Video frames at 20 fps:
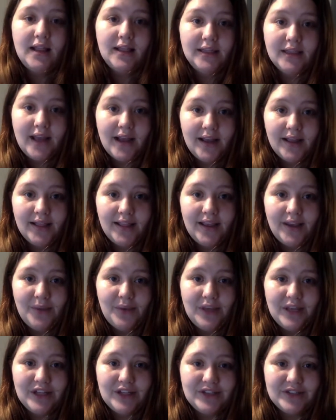Luckily,
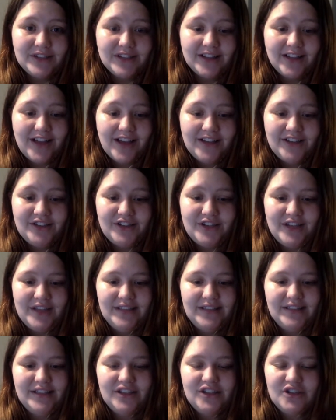we can use
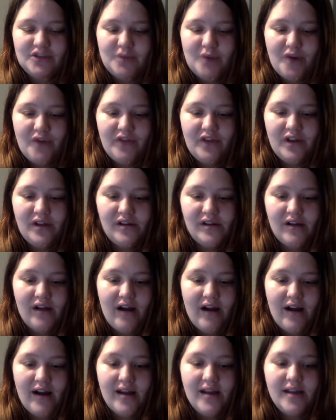Holosteans, such as bowfin and
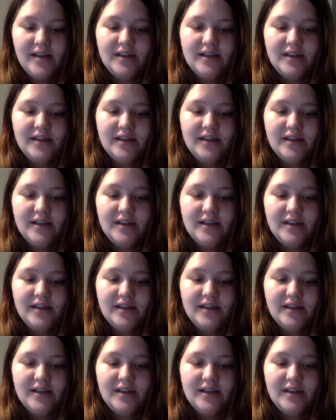gar,